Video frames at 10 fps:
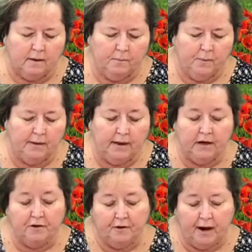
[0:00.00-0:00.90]
But let
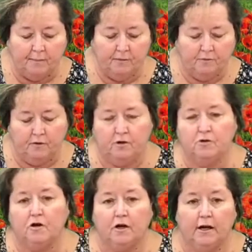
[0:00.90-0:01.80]
it dry before you
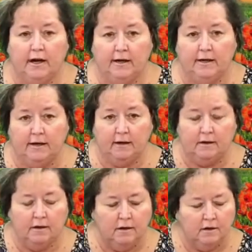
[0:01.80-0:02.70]
start cutting
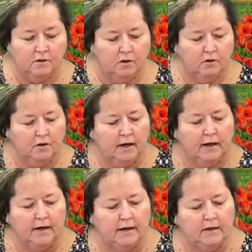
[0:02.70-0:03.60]
it. So you'll cut
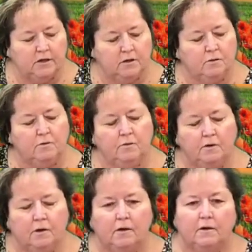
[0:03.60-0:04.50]
it into
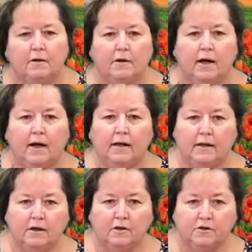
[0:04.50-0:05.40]
a
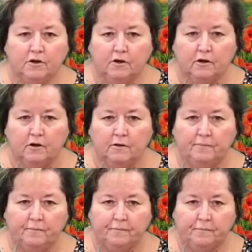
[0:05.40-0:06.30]
little circle,
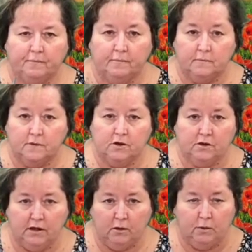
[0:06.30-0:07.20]
just
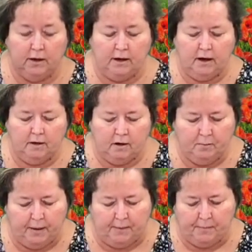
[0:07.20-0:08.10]
like we cut out our
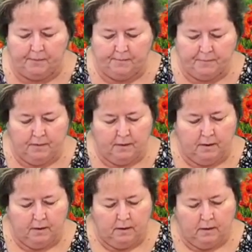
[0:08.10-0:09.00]
paper.
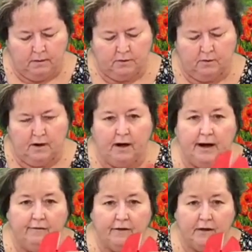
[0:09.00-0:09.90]
So now I
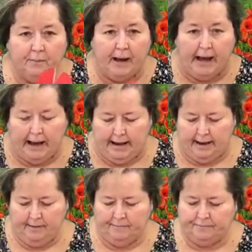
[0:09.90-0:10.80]
have a little pie,
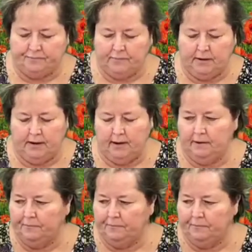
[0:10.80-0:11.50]
okay?